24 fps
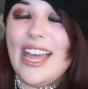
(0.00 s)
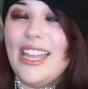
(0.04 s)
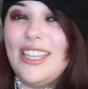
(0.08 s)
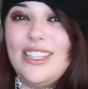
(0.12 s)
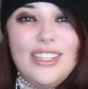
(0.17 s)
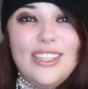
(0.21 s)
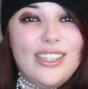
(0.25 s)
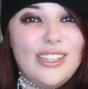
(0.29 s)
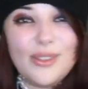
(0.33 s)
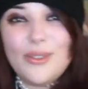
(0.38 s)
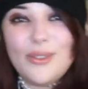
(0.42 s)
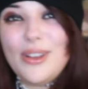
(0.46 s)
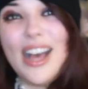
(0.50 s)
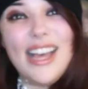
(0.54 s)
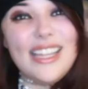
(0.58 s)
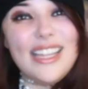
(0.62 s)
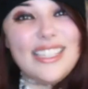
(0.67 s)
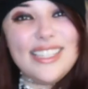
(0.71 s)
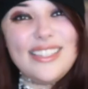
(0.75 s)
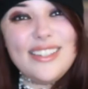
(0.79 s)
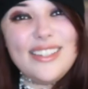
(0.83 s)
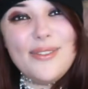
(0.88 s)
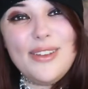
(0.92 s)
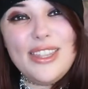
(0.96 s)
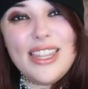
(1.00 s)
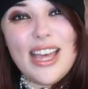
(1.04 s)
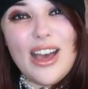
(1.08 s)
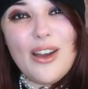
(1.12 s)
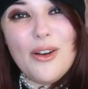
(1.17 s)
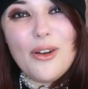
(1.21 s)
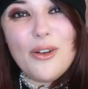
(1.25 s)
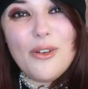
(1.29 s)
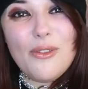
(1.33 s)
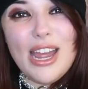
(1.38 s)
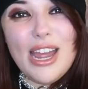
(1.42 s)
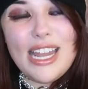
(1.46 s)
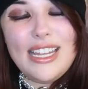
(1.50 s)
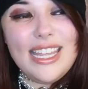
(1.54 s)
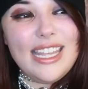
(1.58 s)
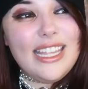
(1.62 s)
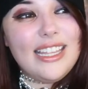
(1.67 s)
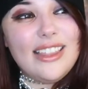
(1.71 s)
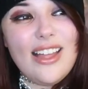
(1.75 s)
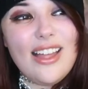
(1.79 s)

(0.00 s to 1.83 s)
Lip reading: And you guys are doing that already.